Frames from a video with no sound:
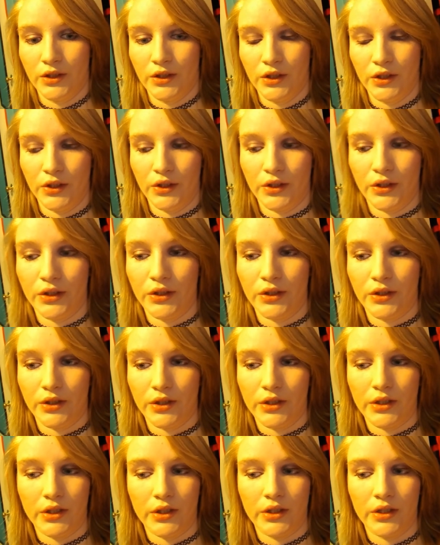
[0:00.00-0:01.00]

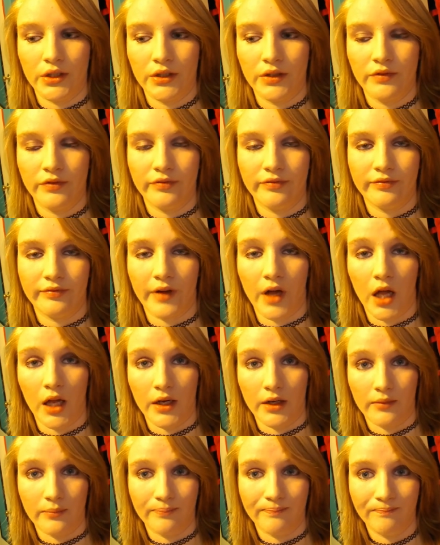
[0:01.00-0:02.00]
Ugh,
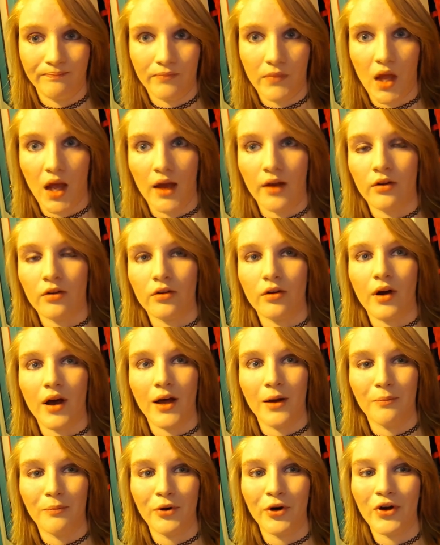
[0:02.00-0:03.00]
fun. I don't know how
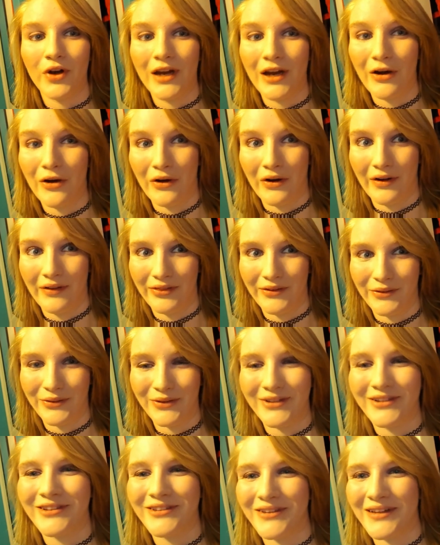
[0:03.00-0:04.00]
to put it on, though,
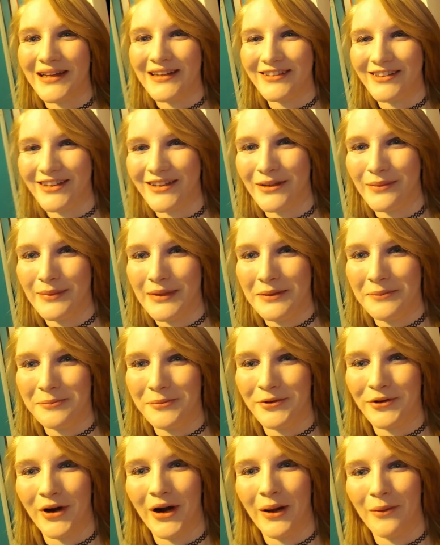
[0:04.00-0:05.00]
so that's going to be a
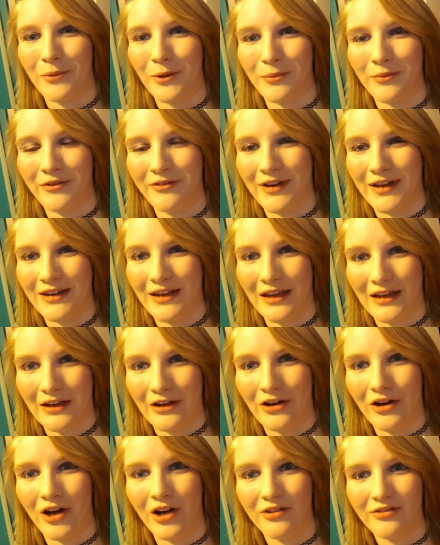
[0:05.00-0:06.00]
problem if I take it
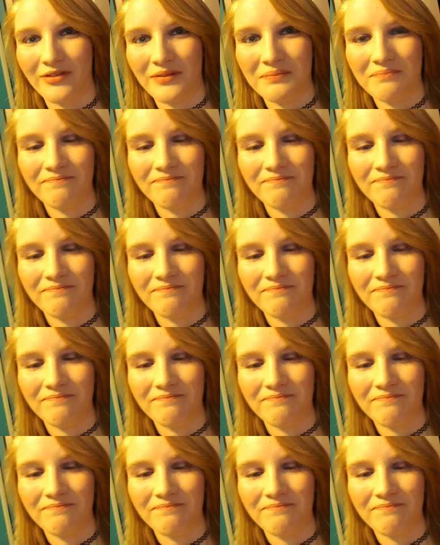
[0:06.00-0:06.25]
off.